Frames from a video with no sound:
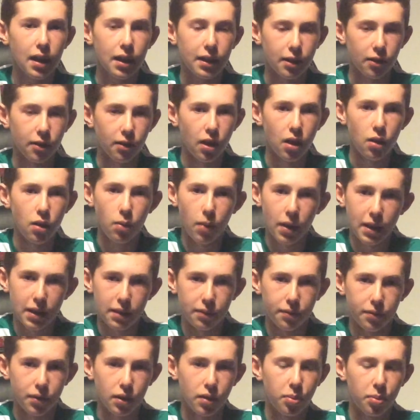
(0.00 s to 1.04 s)
They're all
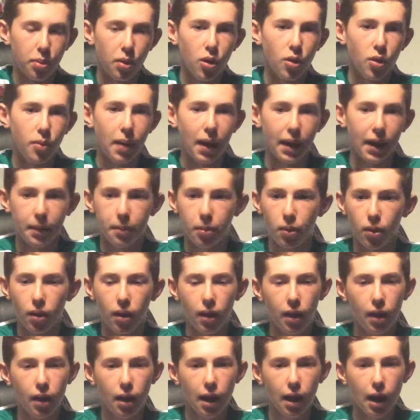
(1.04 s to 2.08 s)
waiting for the pullback. But
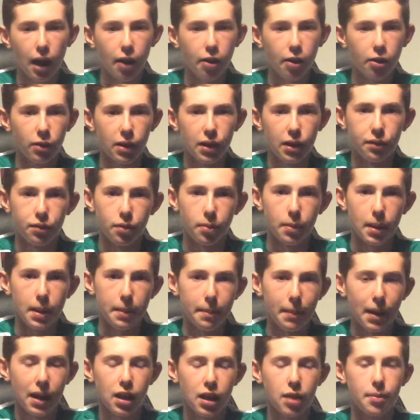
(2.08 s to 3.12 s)
Aaron Green for me,
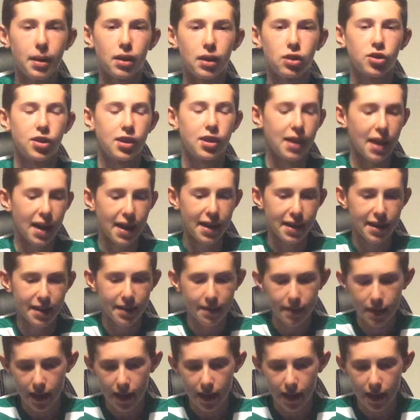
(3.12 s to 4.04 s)
man of the match today.